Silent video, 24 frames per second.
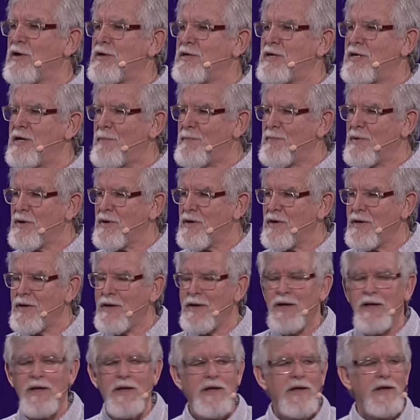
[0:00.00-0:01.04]
typically
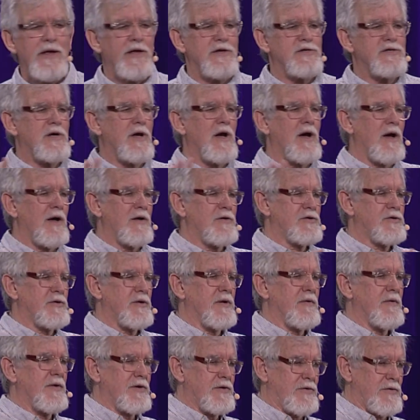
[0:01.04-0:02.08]
is
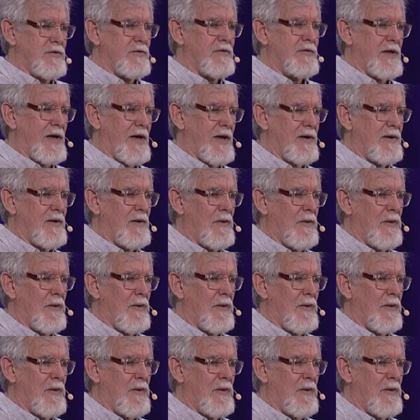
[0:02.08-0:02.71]
contrary to that.